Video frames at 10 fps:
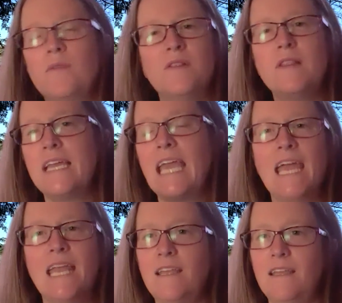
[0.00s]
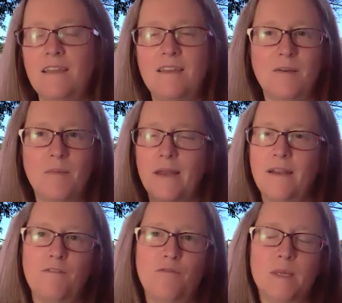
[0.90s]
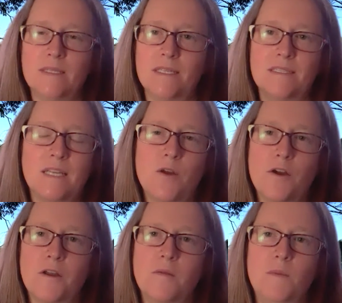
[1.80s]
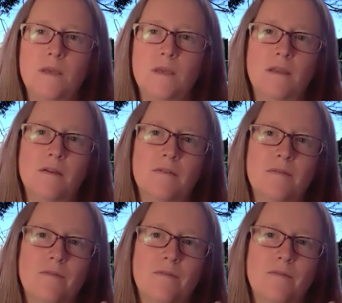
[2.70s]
like any competitive business, like, there are going to be